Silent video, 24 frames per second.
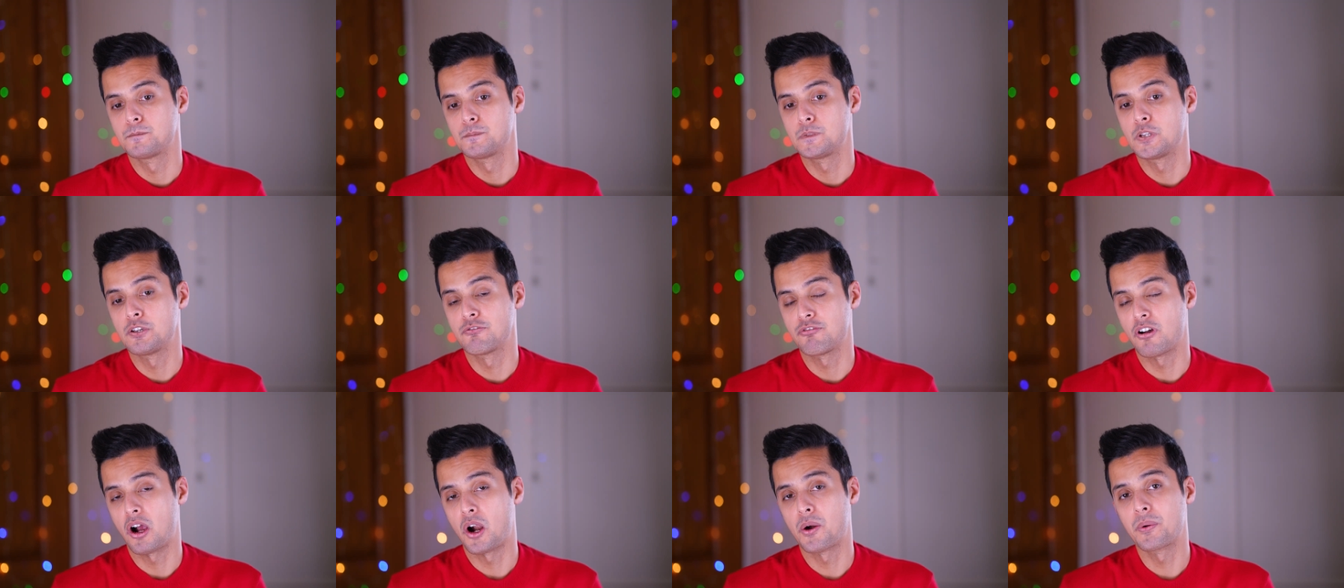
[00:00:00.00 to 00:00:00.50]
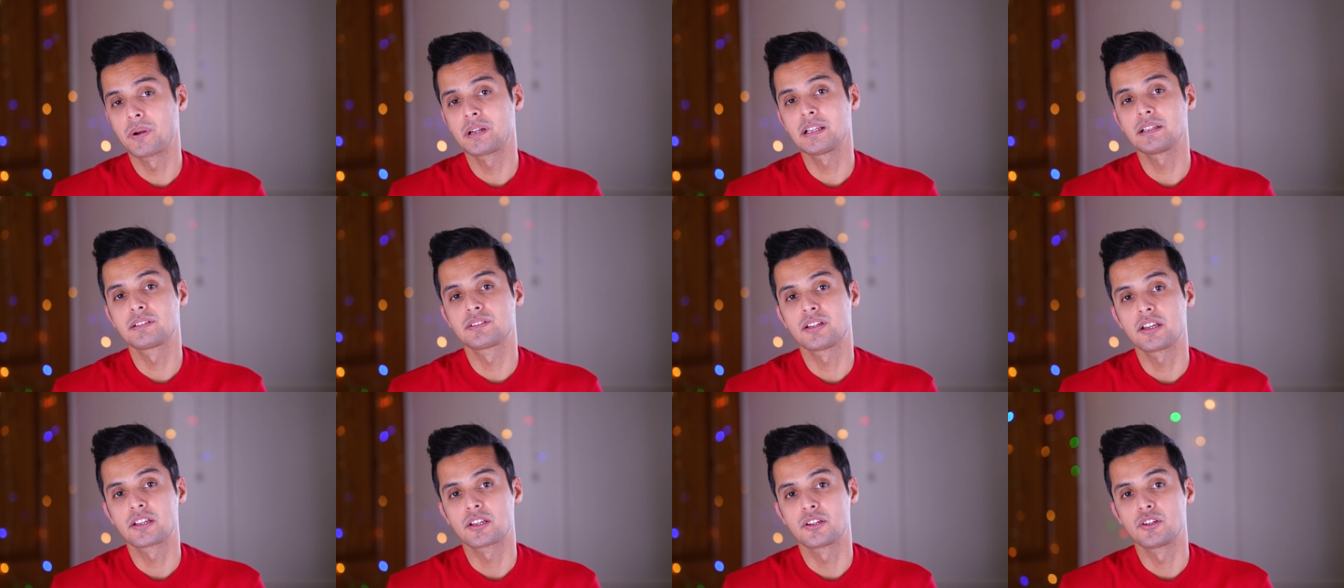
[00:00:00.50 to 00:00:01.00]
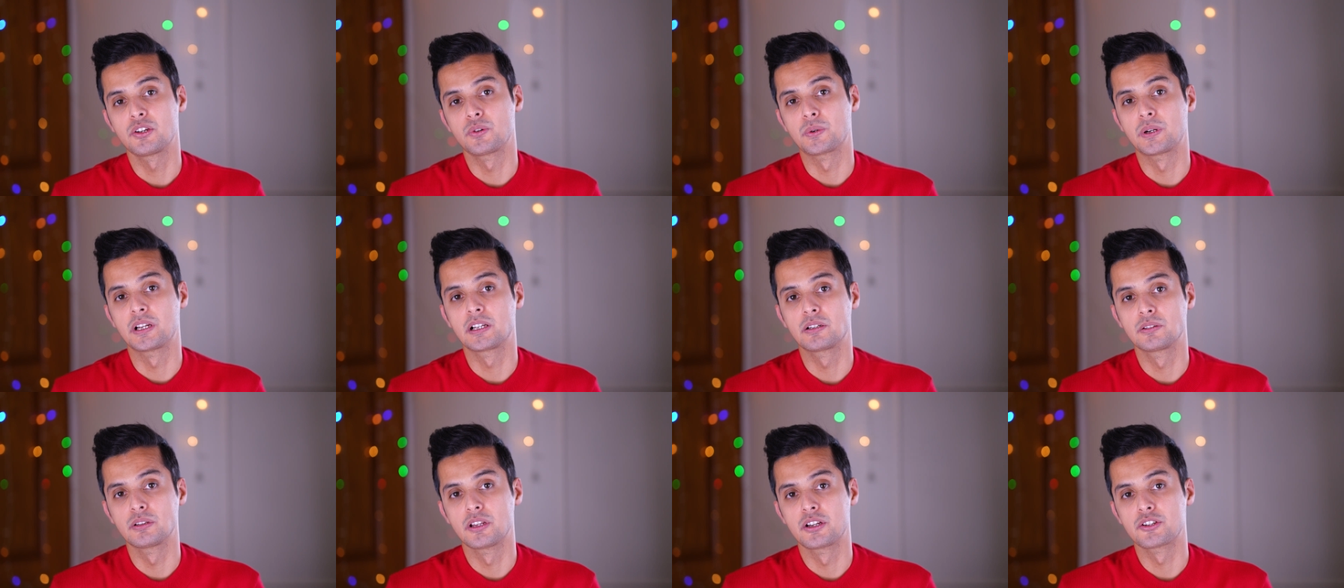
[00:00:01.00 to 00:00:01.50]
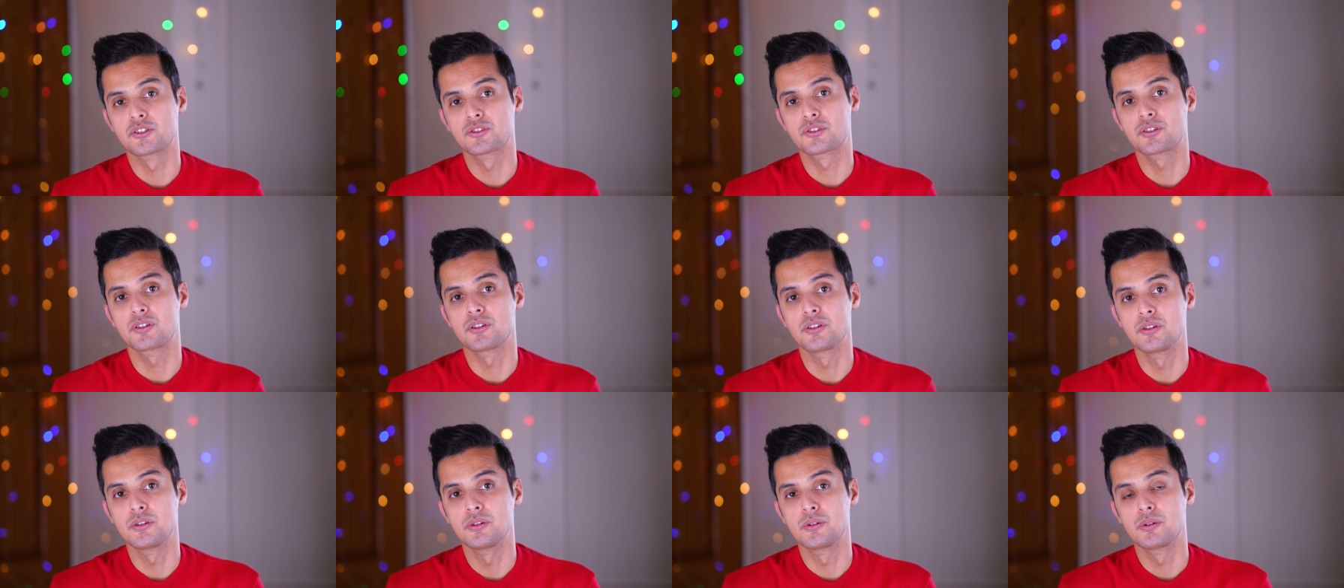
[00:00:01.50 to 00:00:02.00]
you've already taken your English
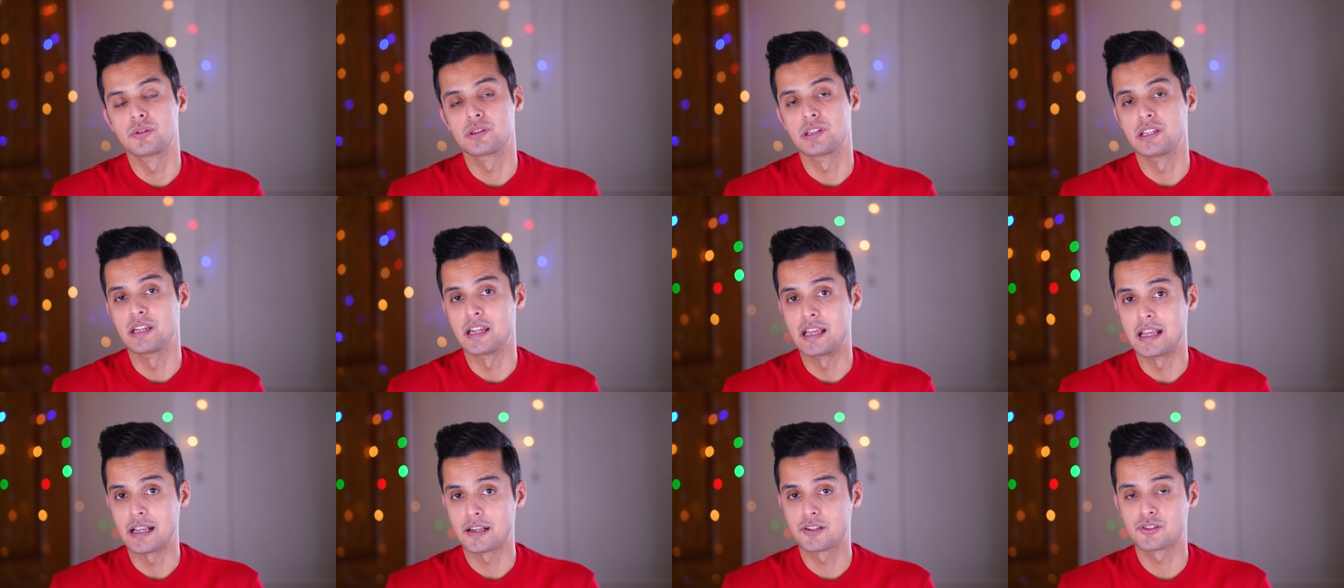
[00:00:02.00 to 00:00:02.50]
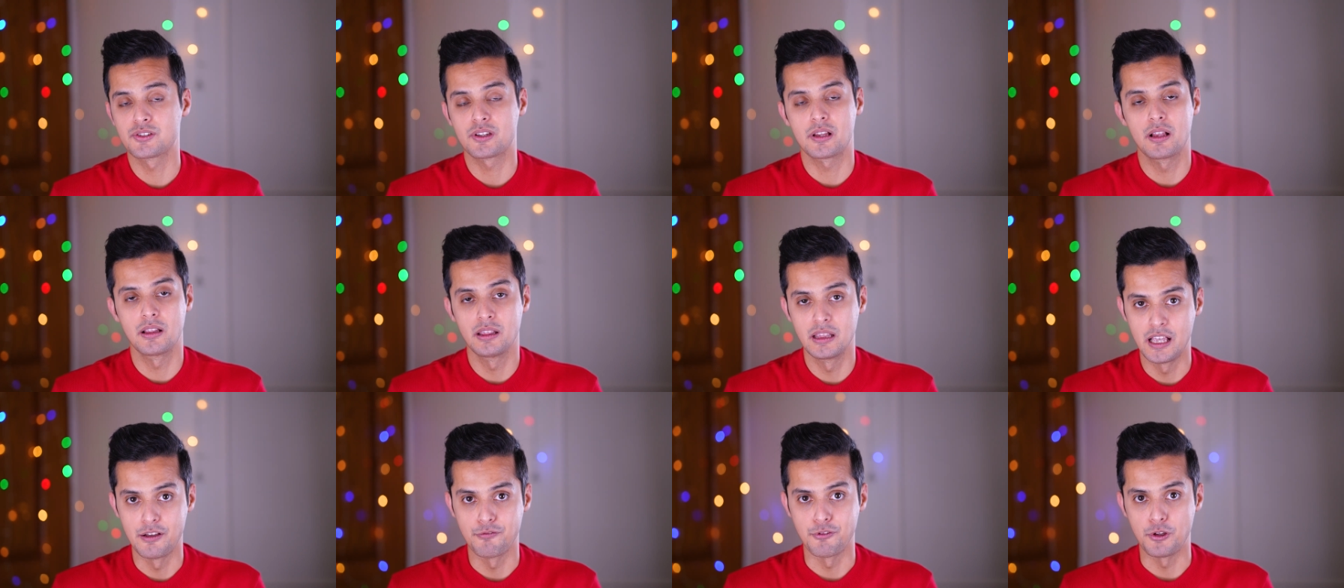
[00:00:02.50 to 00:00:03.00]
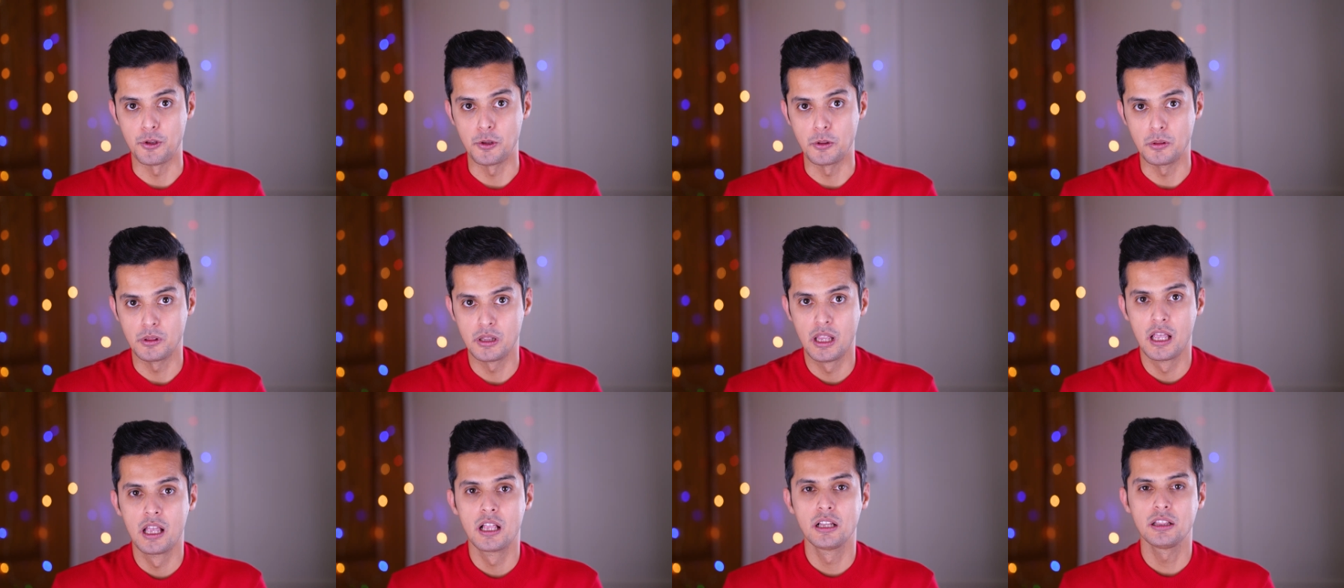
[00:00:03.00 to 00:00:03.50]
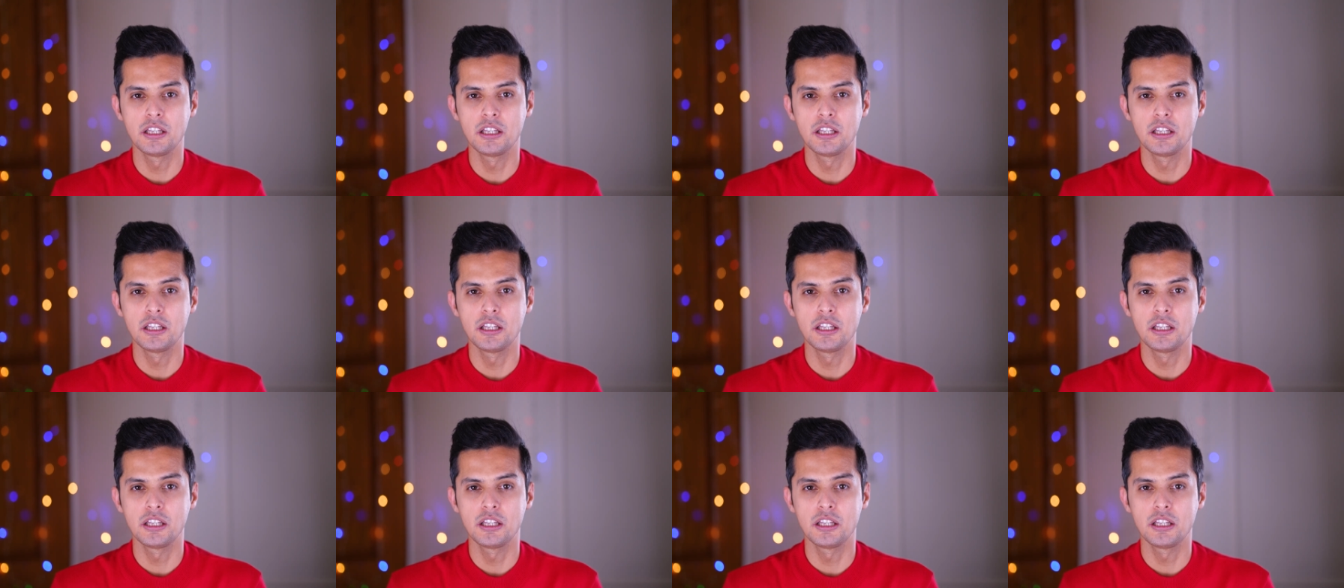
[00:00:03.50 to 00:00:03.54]
to the next level.